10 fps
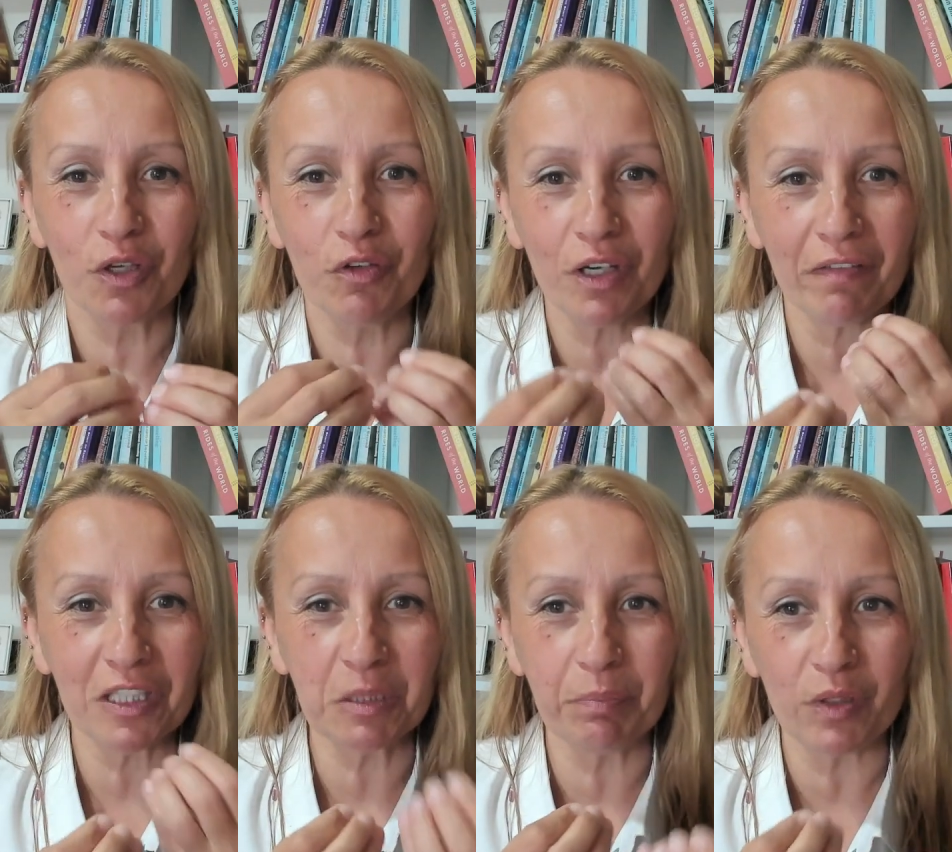if you have
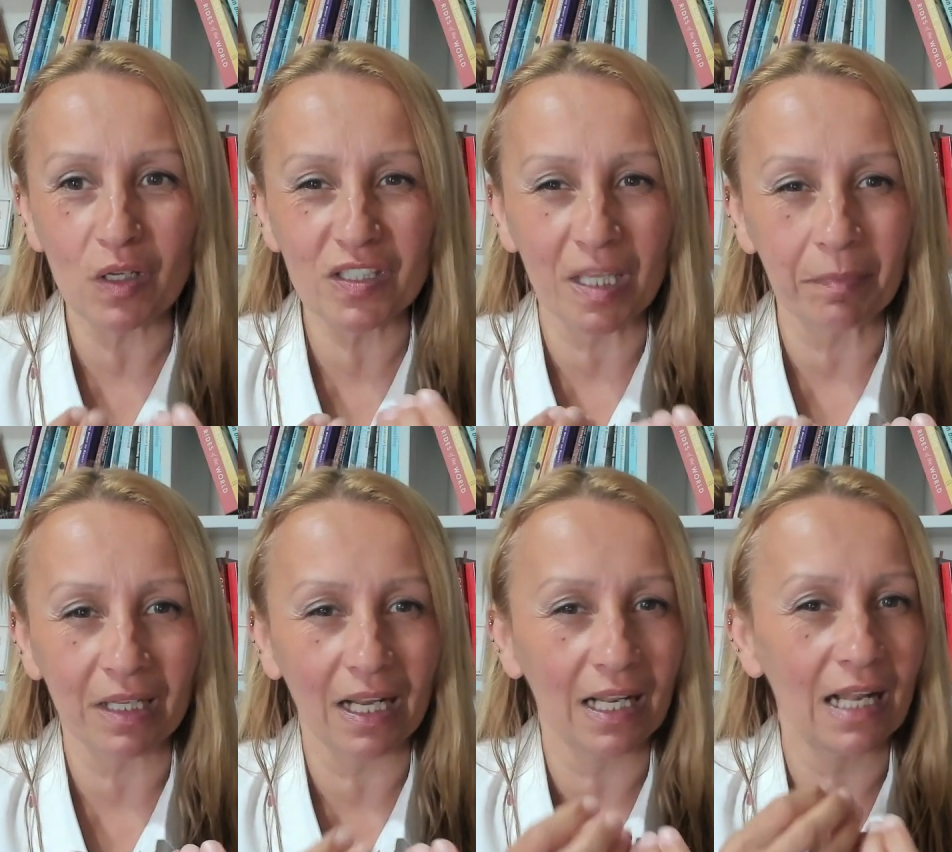experienced
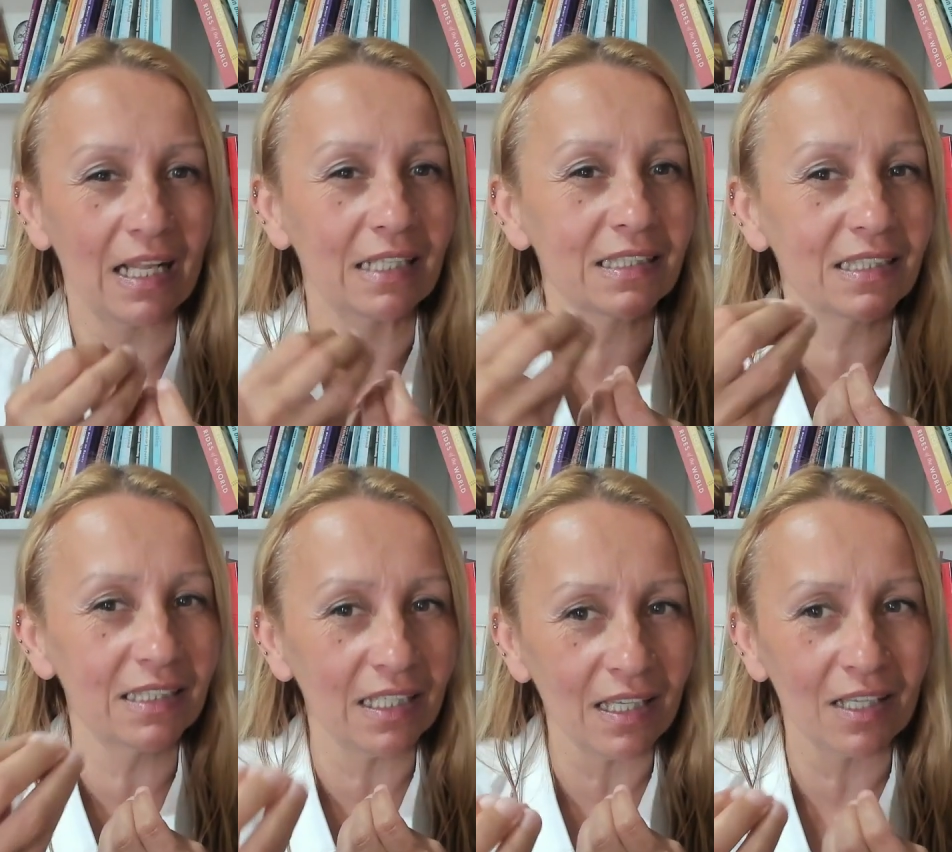something like that, like
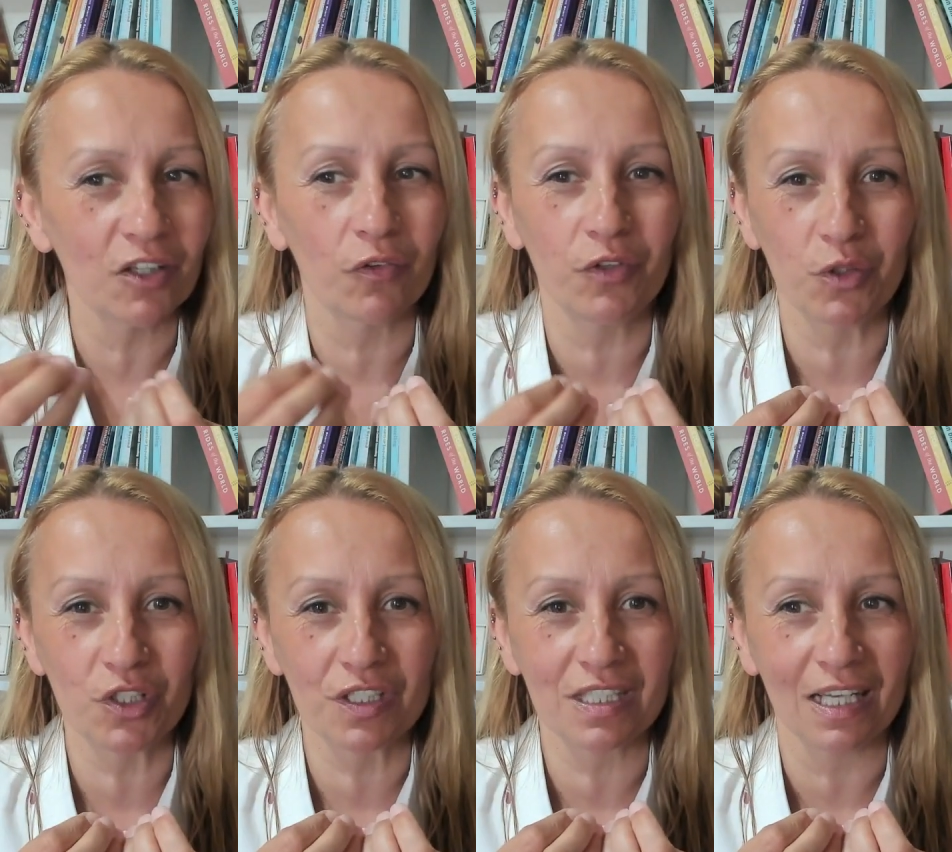seeing your
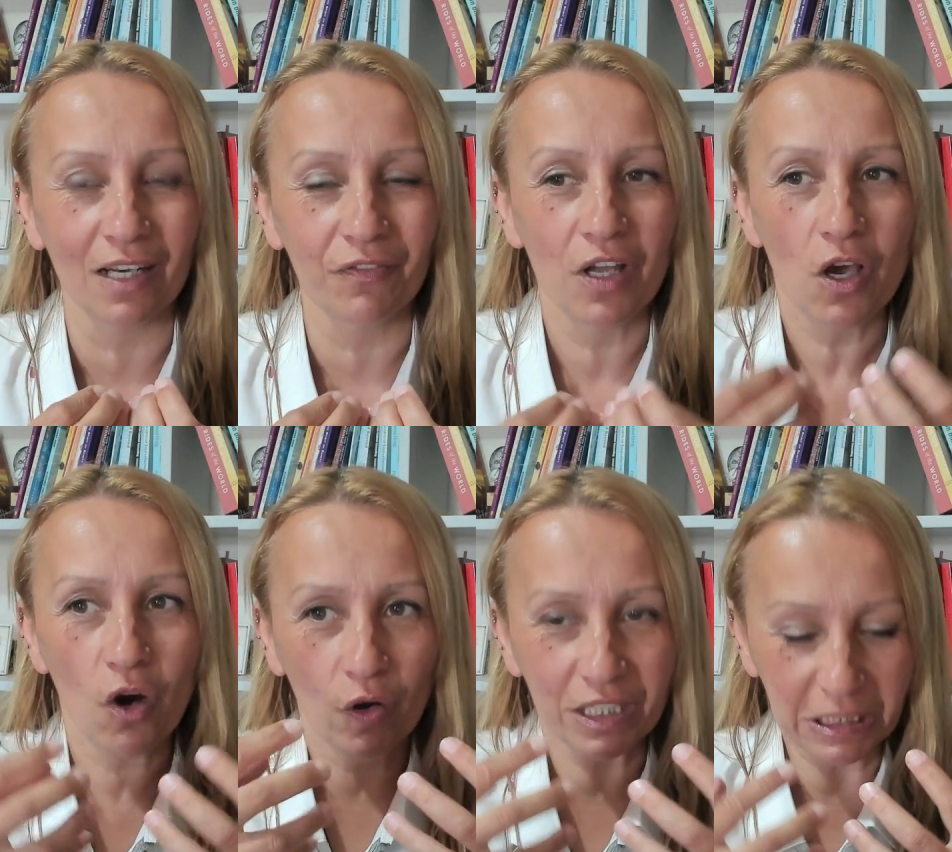future self
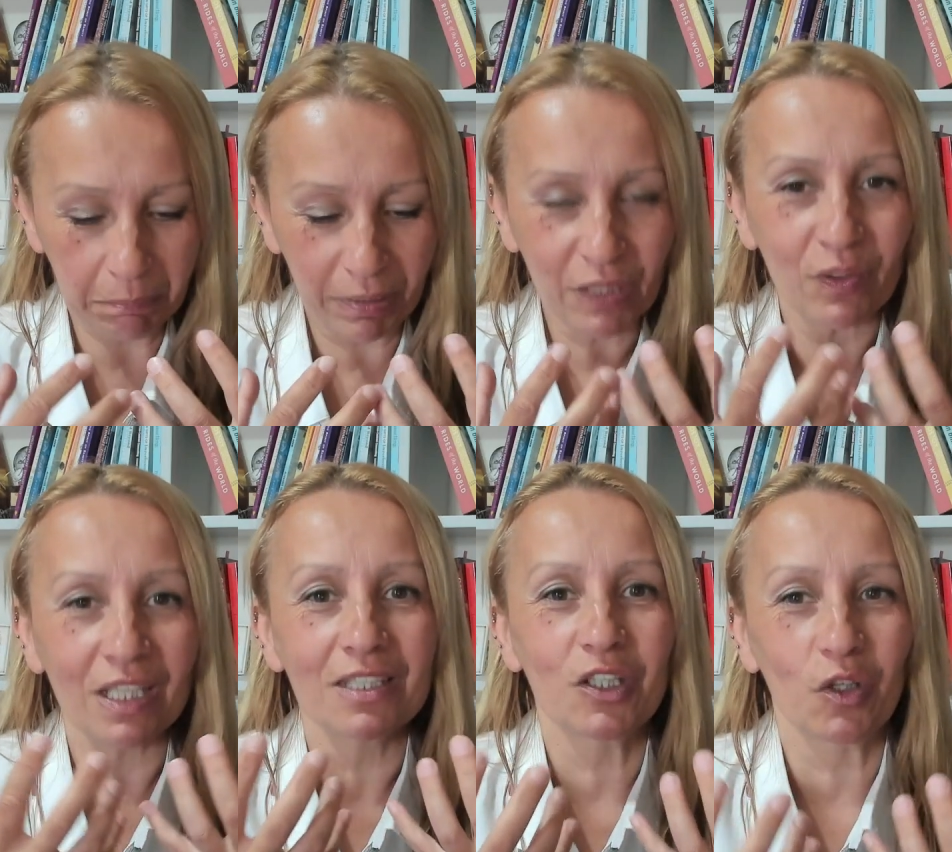or
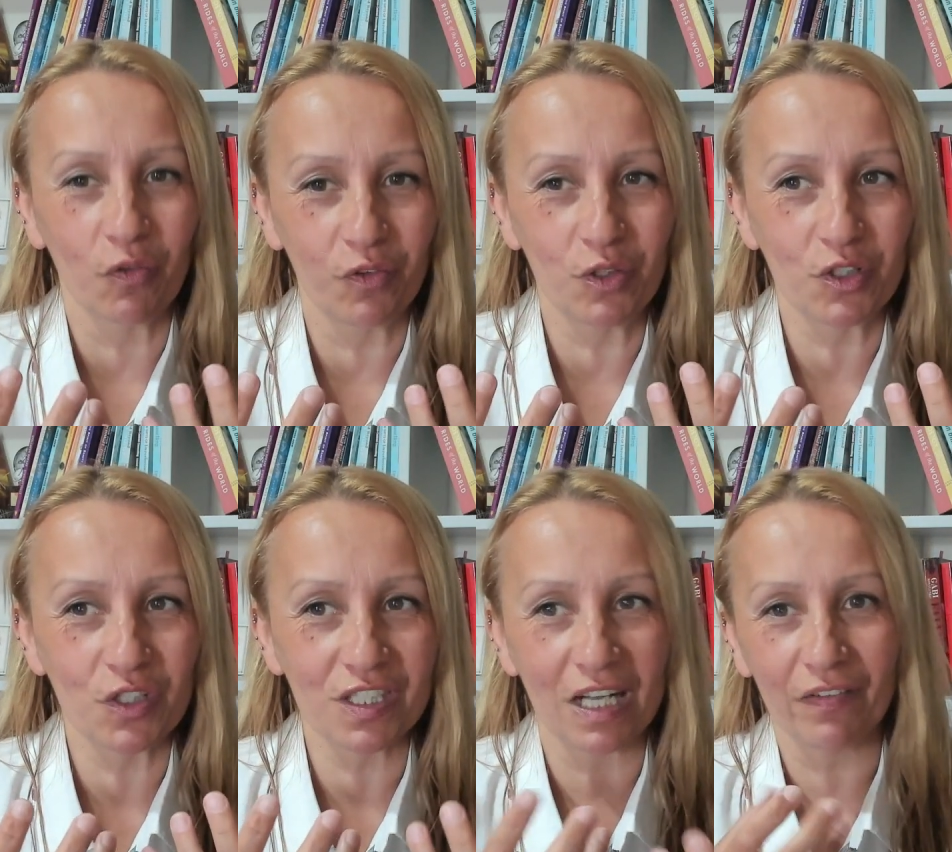experiencing your future
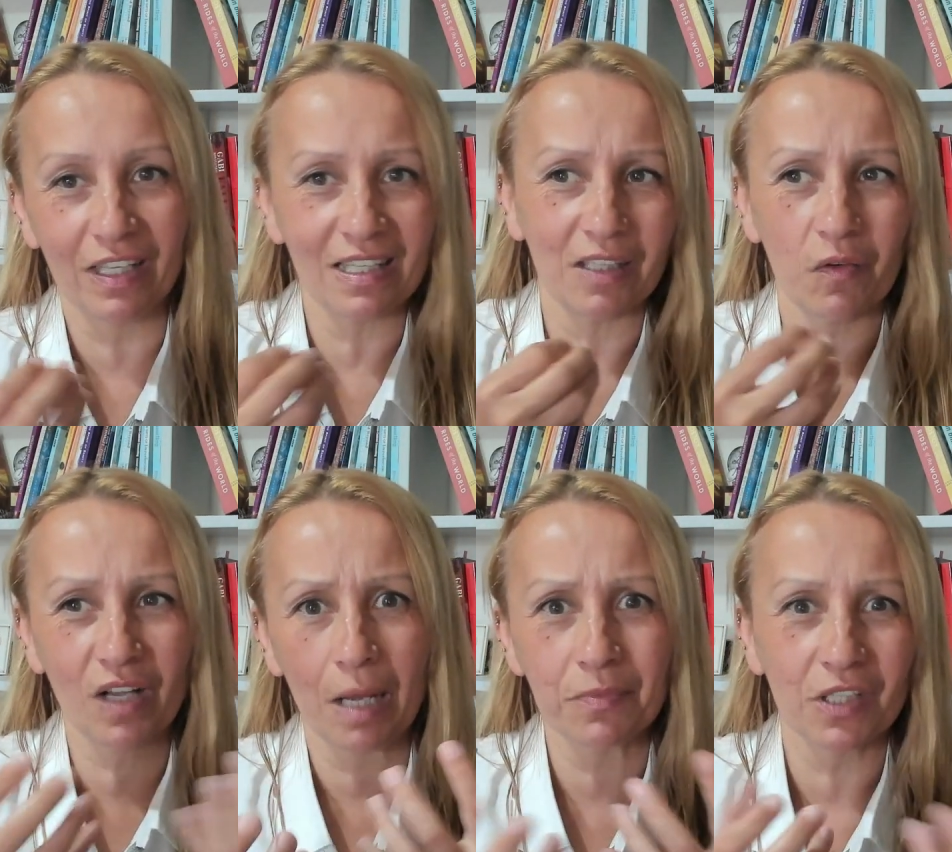self, and it kind of
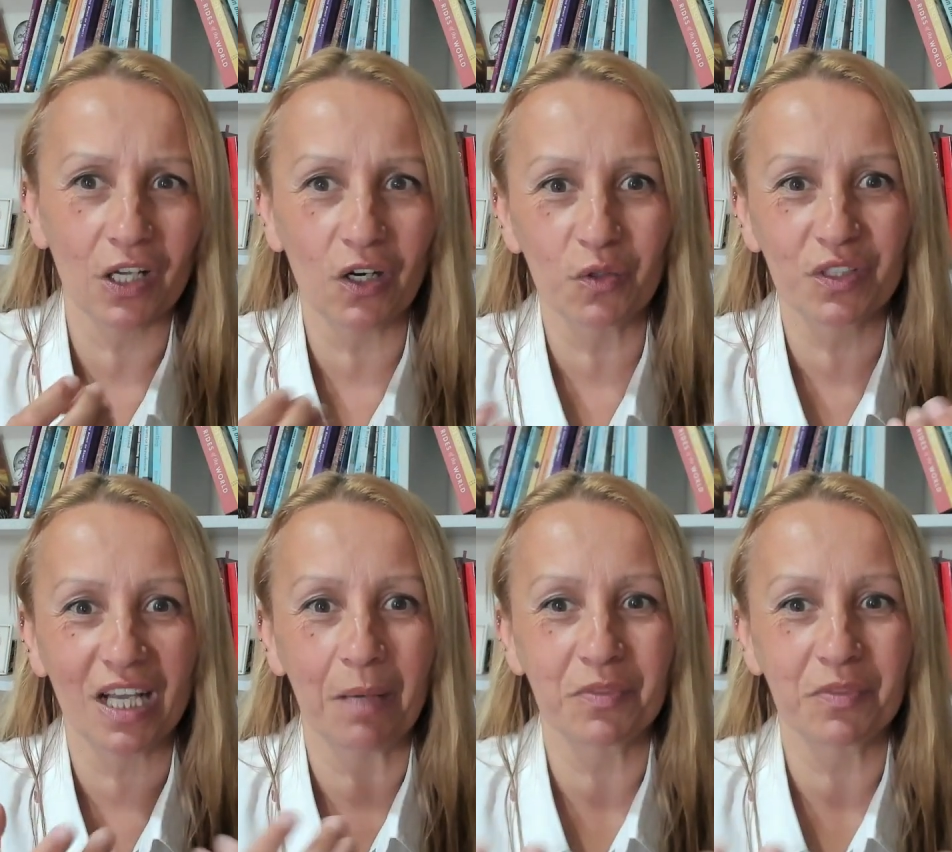comes and goes,